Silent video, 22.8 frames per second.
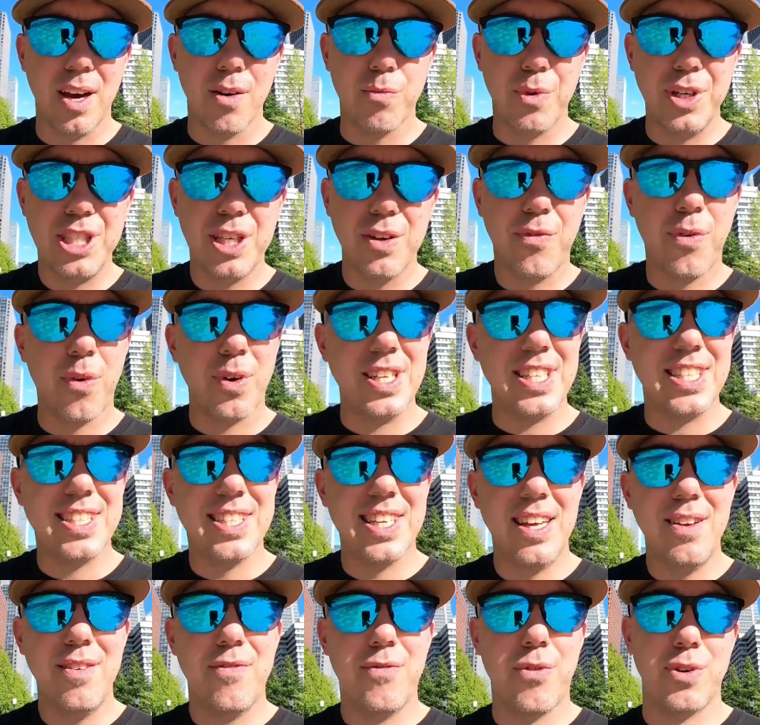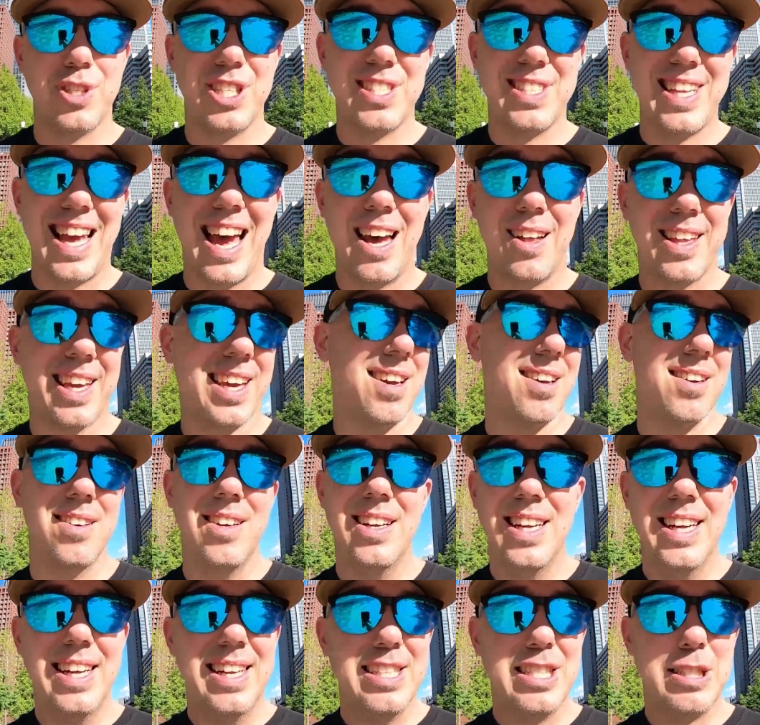reaching for his seat for just like a
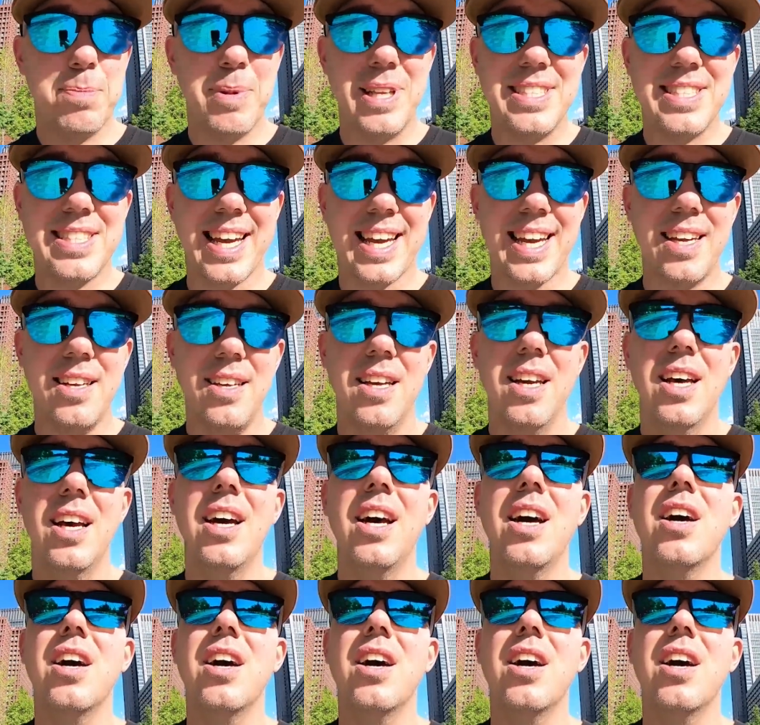split second.